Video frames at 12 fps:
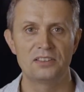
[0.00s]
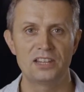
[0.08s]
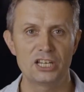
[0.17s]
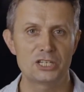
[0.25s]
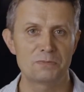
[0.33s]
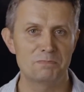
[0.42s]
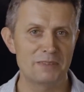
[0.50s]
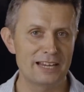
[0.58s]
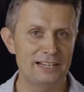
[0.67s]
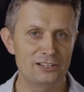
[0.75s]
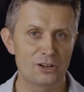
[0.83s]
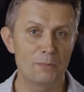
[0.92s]
this
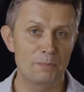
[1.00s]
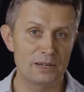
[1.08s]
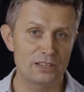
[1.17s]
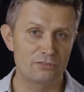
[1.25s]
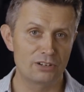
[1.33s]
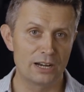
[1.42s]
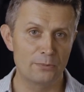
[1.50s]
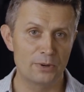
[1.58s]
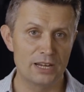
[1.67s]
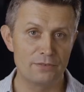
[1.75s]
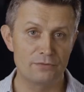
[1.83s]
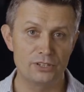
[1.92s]
may not be the right
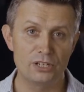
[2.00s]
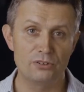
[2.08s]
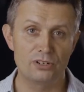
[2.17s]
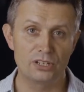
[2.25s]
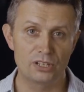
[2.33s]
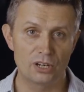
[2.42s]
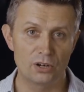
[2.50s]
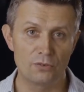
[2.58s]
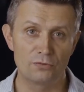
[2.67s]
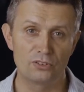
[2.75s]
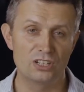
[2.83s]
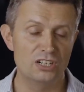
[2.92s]
way for you to go
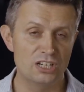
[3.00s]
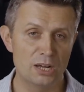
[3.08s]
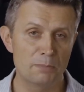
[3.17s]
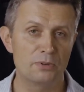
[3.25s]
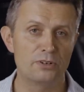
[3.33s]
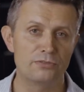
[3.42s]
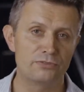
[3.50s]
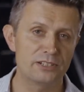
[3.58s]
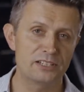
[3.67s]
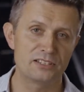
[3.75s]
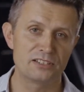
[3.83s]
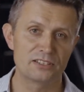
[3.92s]
for a number of
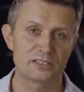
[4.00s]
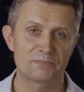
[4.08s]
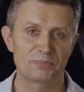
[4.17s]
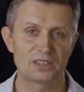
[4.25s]
reasons.